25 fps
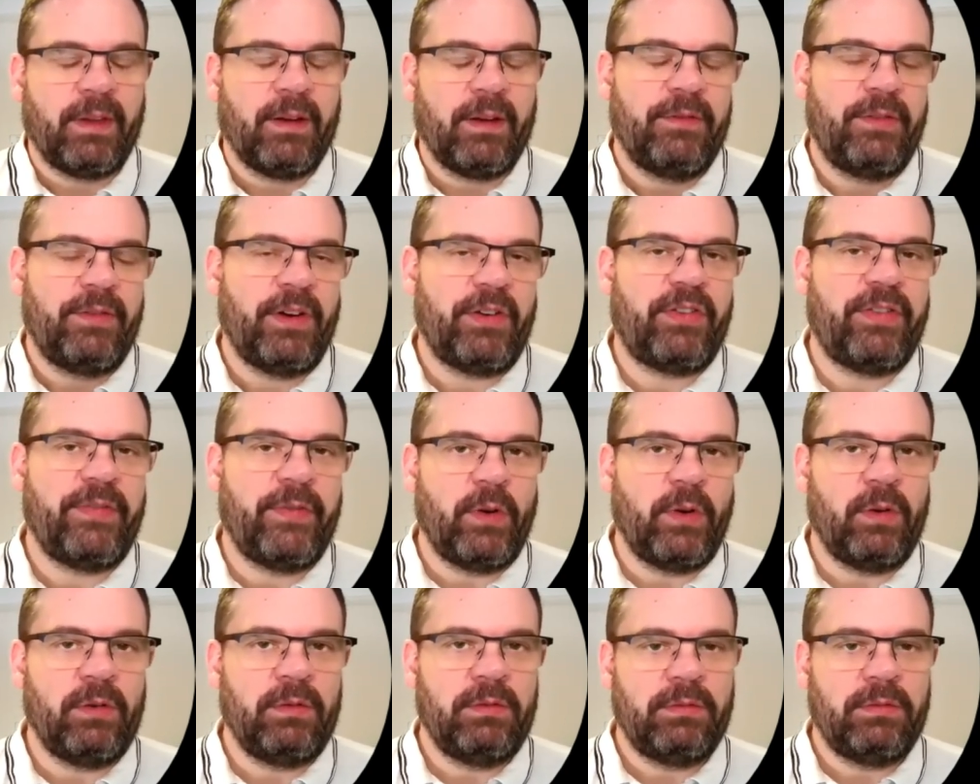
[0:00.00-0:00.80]
First of
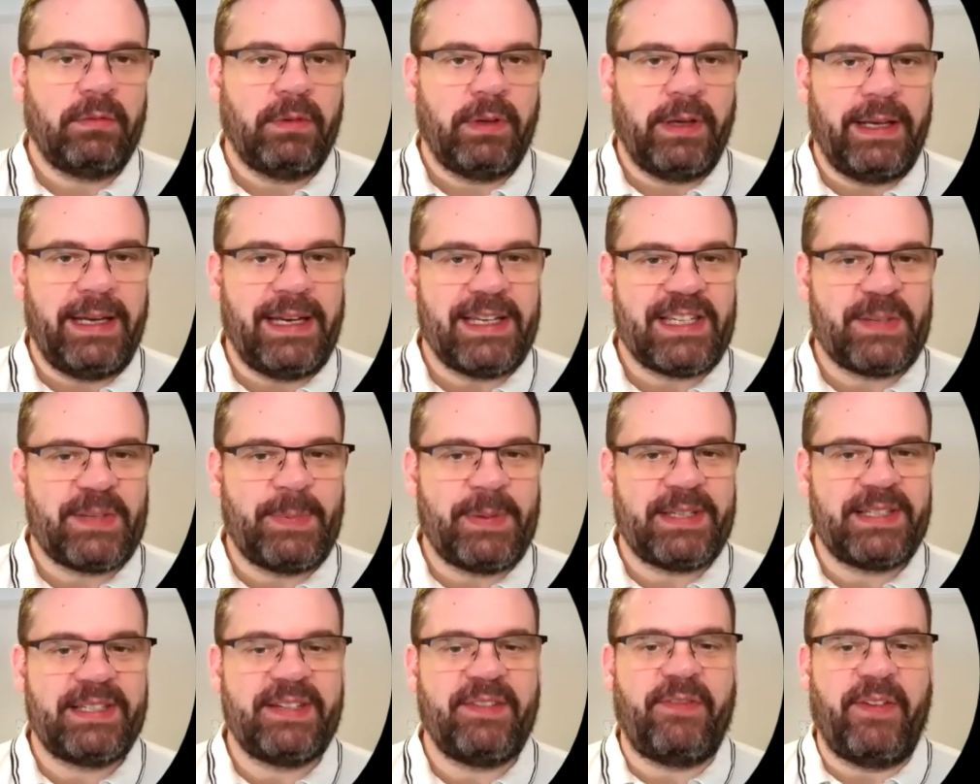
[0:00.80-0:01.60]
all, it is
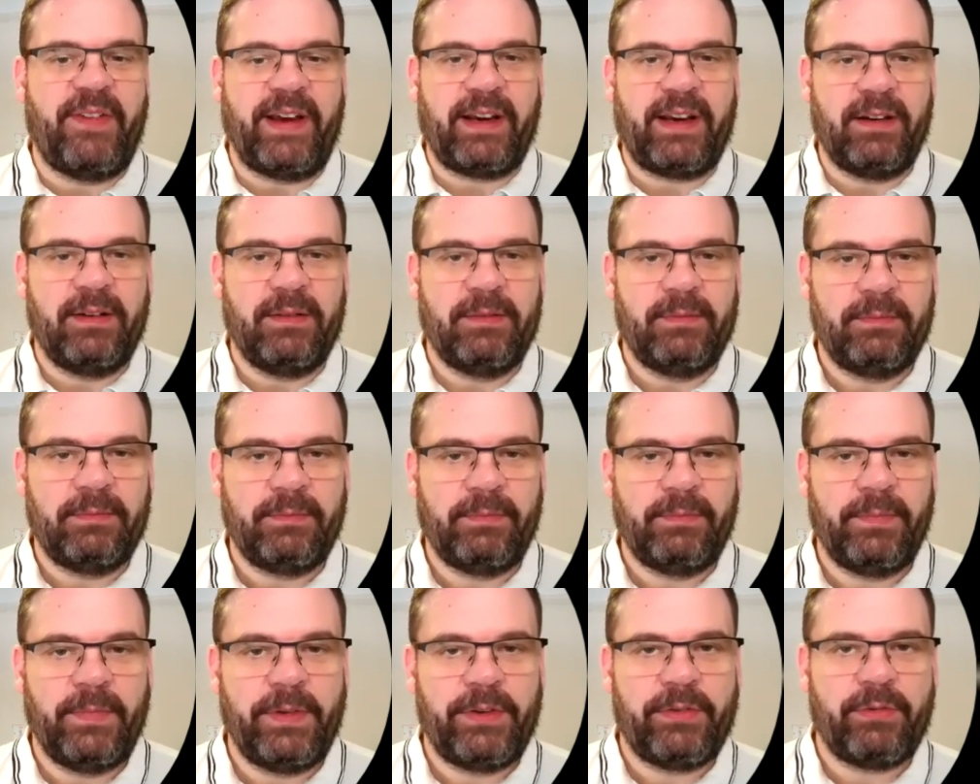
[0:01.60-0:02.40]
specific.
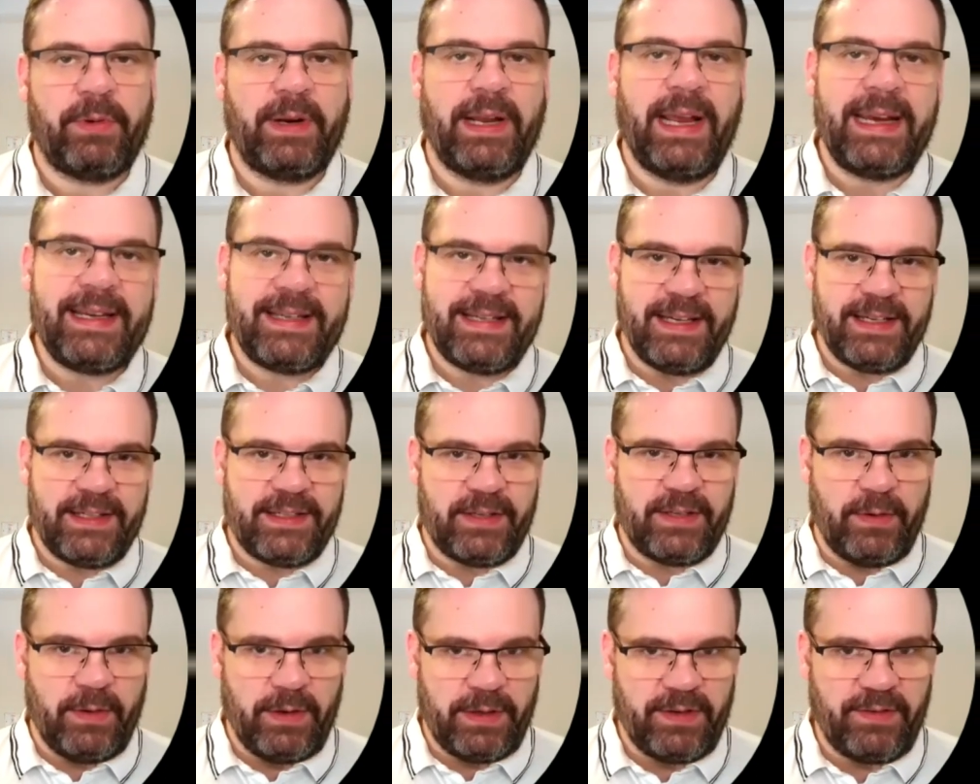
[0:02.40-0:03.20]
It's related
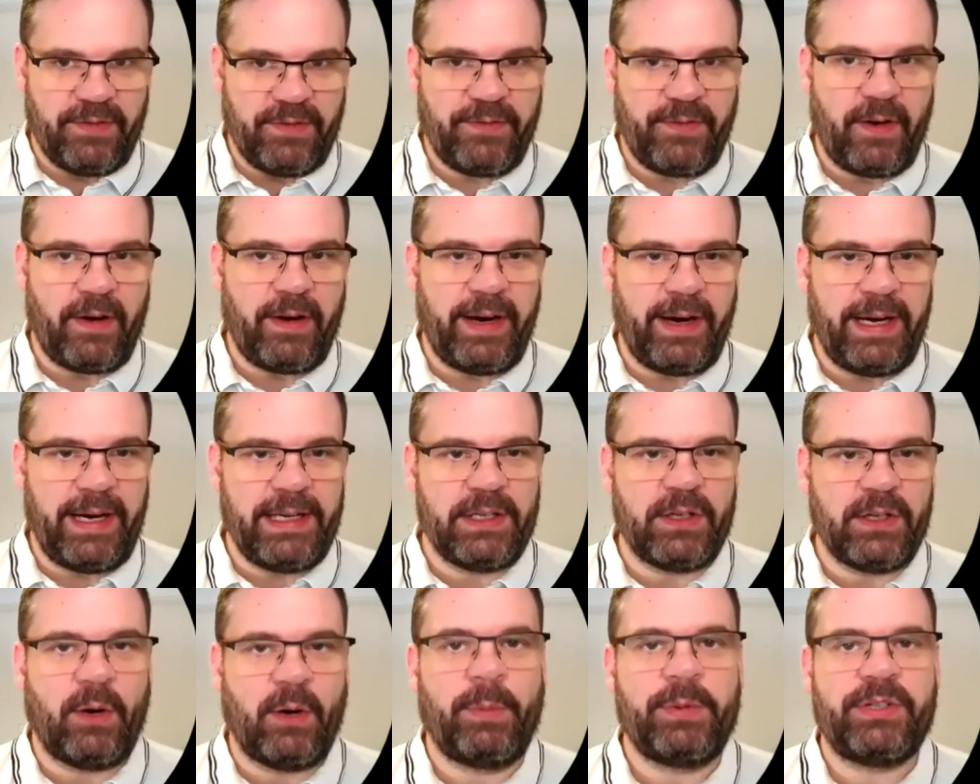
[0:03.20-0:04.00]
to a
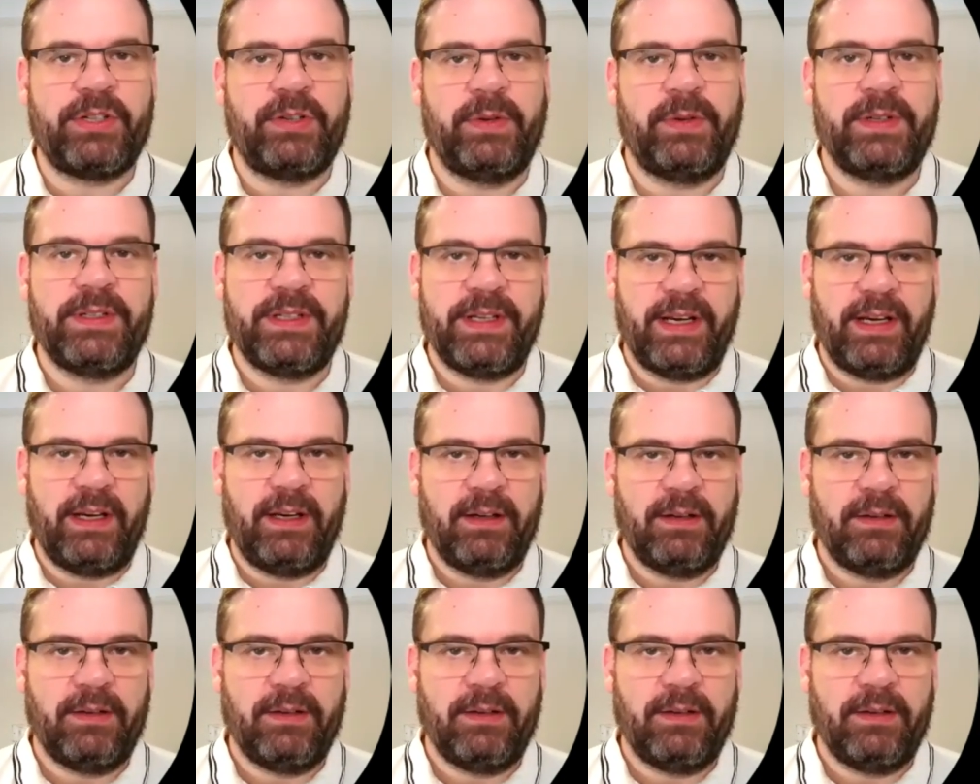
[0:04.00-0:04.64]
defined opportunity.